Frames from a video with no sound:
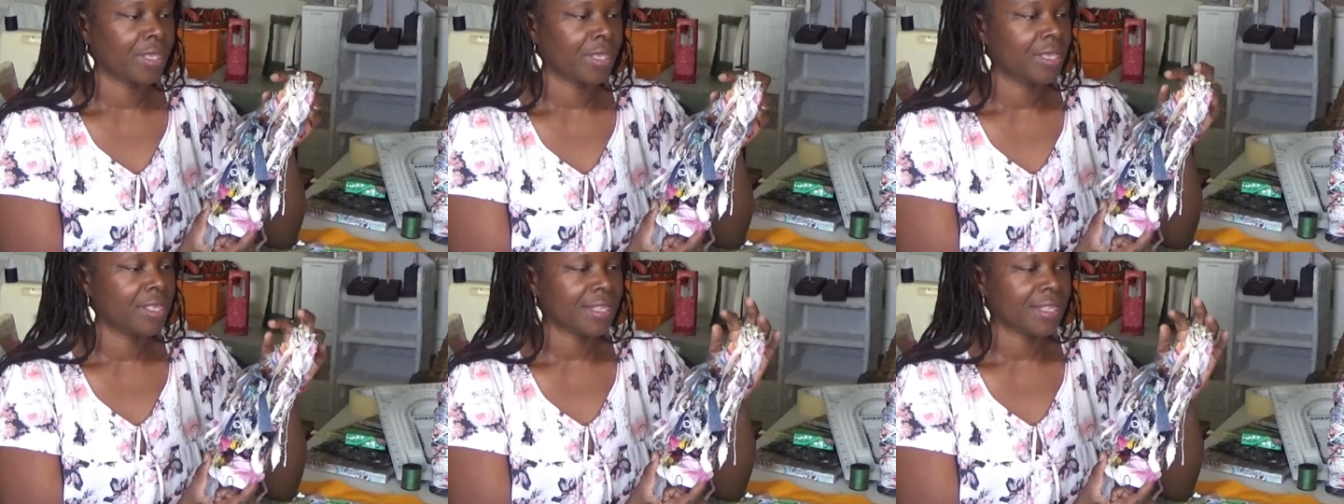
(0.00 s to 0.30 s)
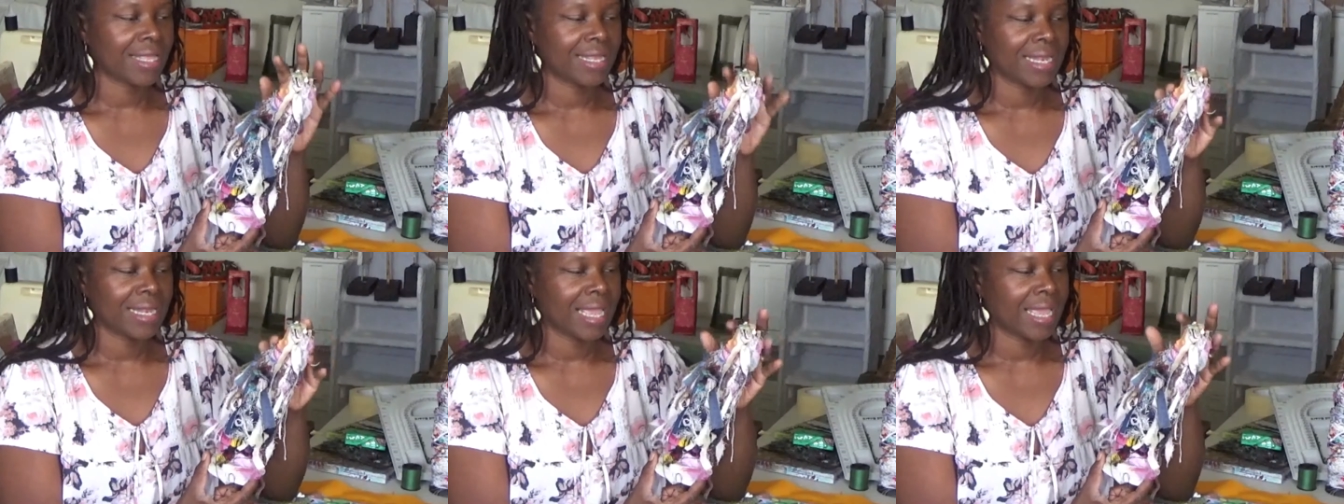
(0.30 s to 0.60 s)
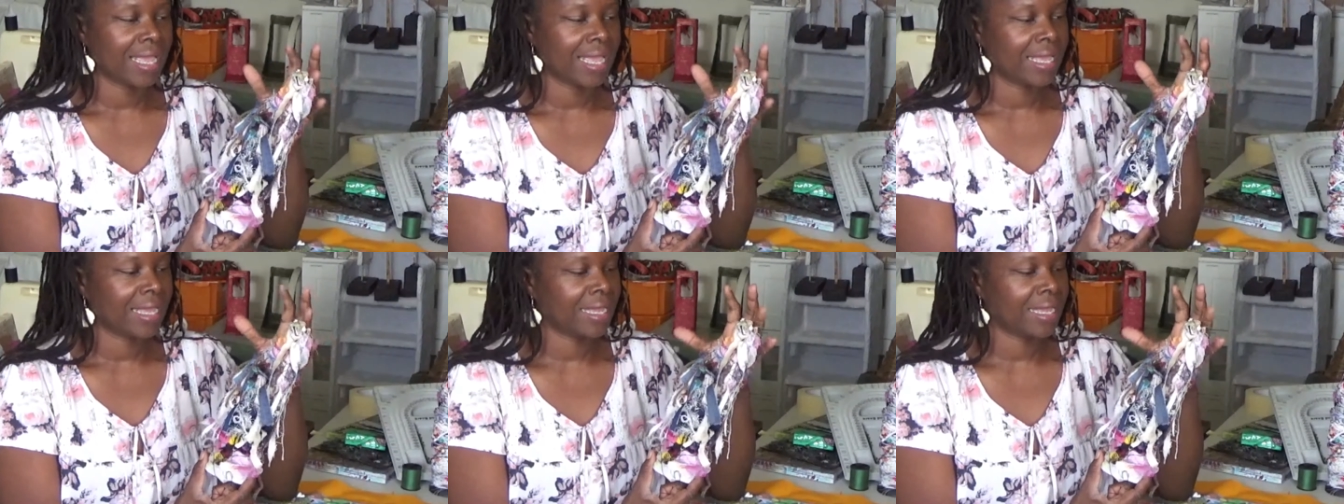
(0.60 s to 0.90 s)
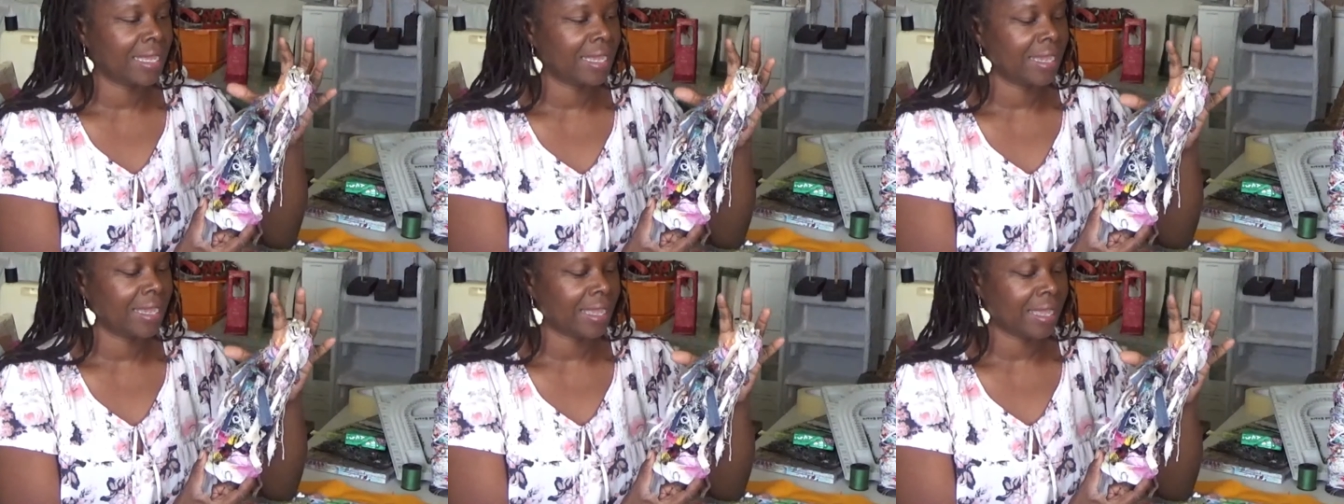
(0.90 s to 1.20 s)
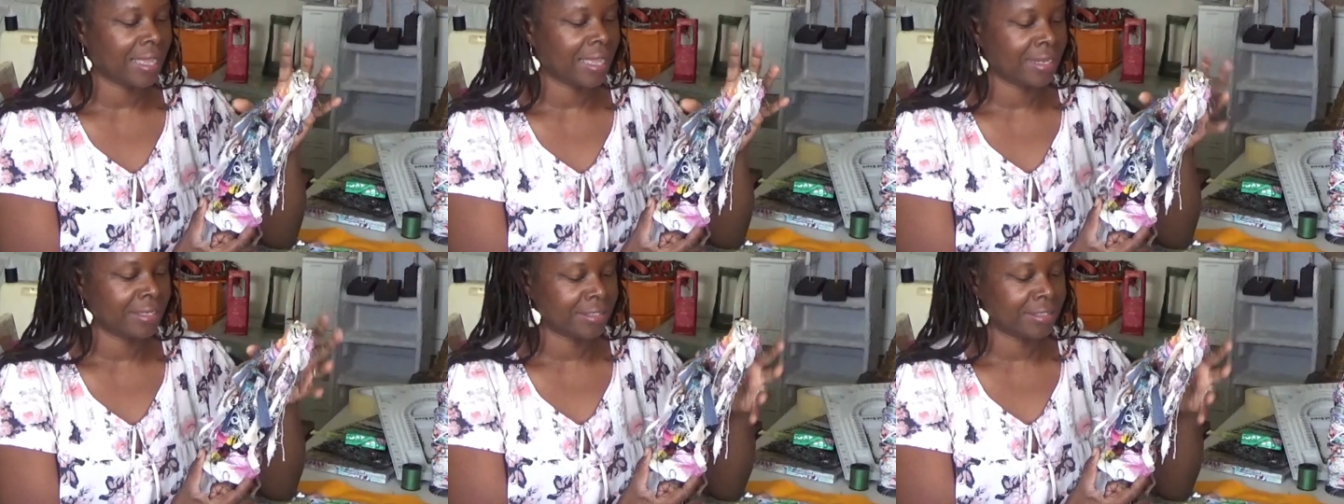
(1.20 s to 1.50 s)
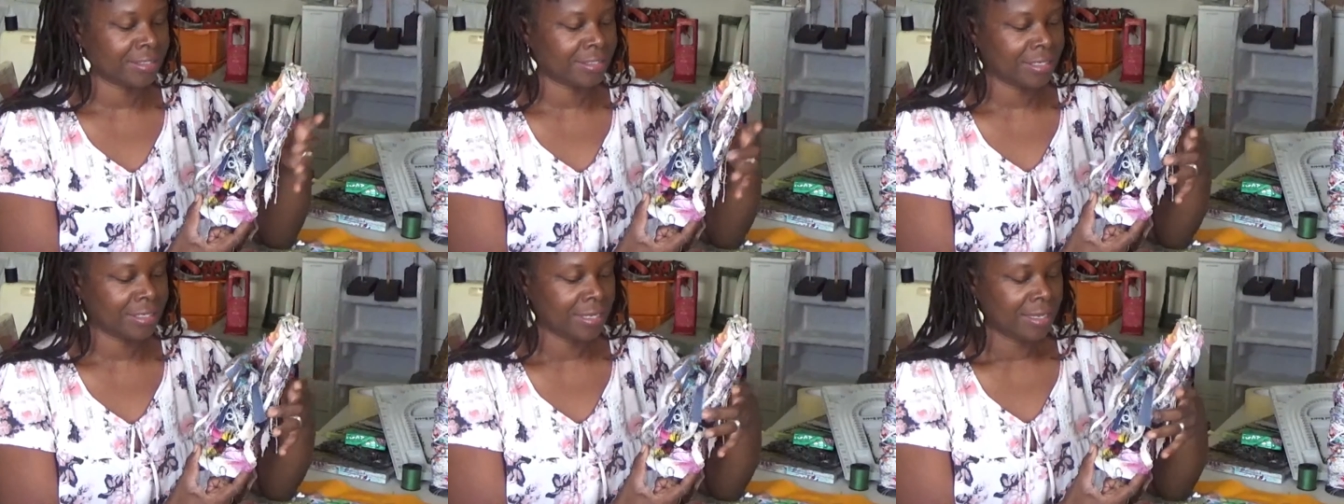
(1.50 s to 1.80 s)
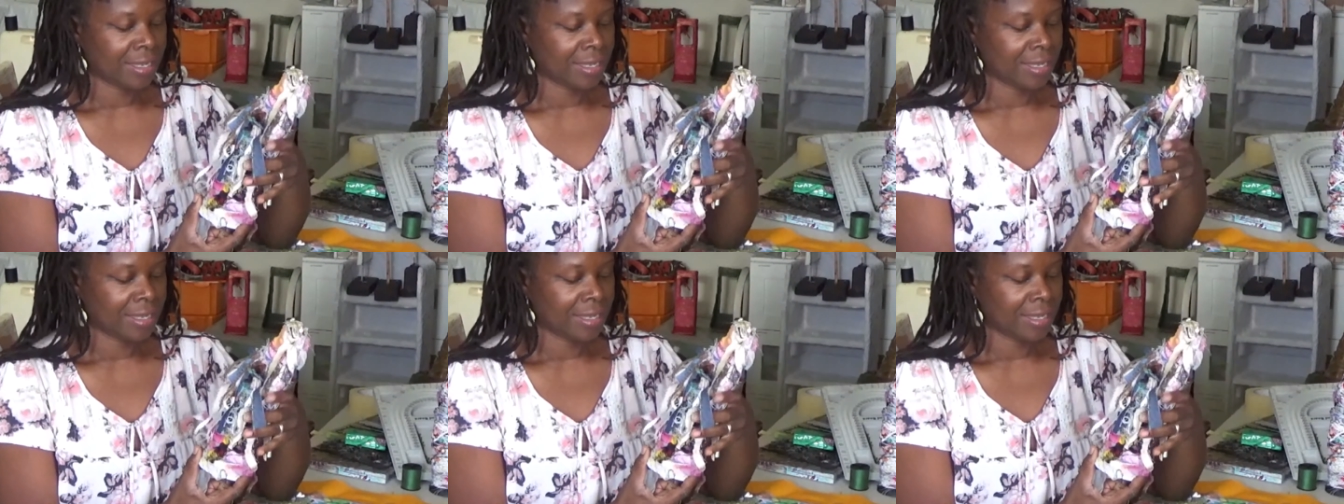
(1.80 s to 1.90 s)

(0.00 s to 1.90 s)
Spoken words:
it's clay and